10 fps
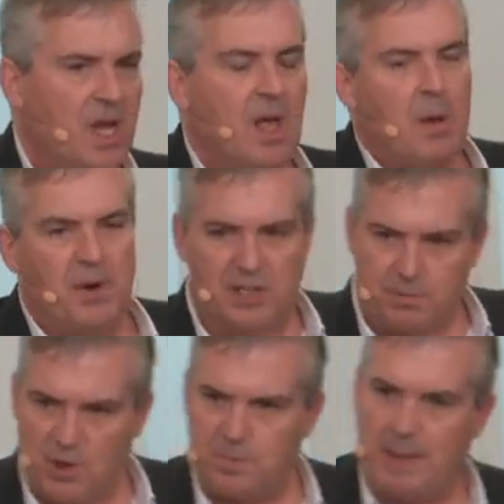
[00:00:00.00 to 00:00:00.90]
Because
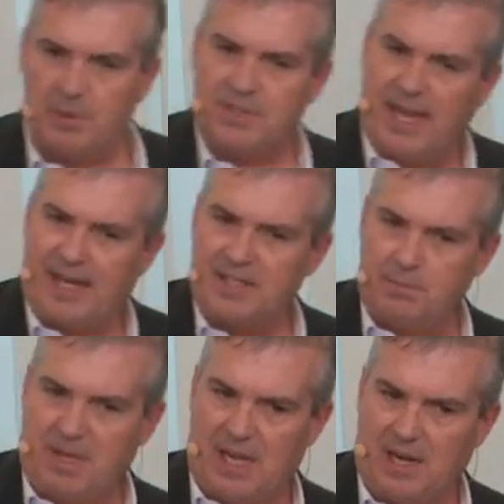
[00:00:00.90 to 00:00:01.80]
most people take it to
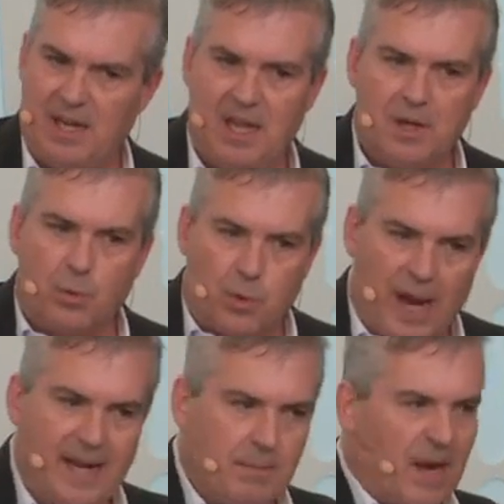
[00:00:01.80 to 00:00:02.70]
mean,
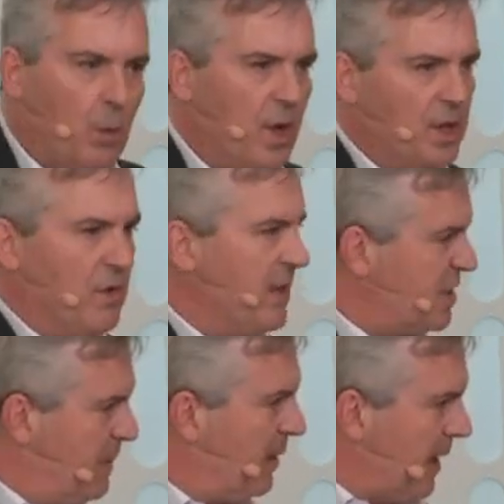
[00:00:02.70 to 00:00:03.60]
write about what you've
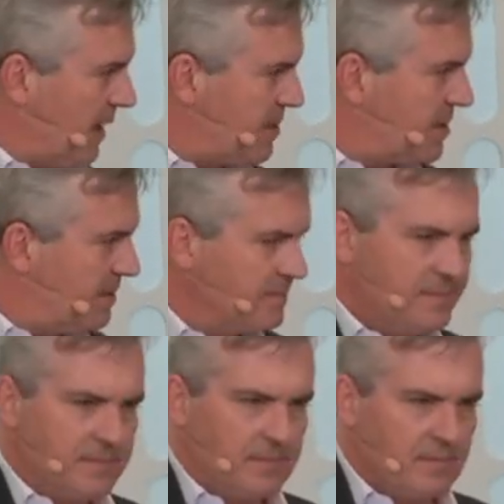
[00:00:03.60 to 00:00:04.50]
experienced.
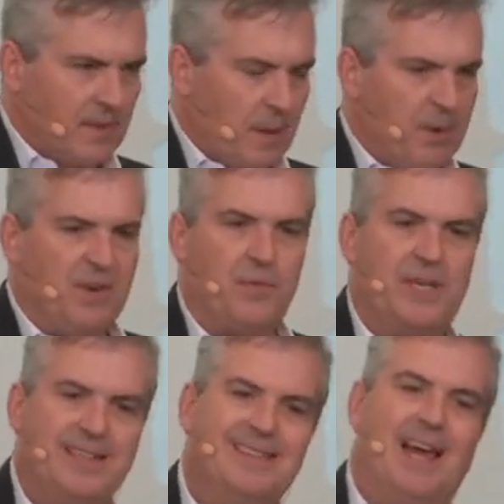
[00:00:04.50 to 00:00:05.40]
But if we
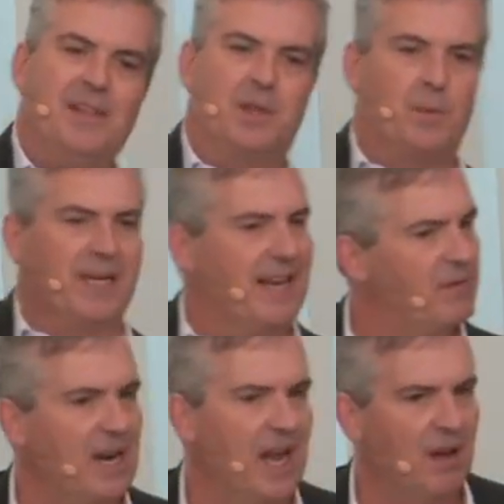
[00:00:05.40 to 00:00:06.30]
did that, then we'd never
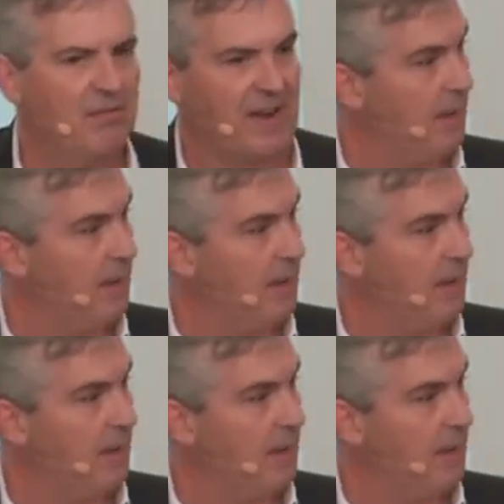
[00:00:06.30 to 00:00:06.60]
have Game of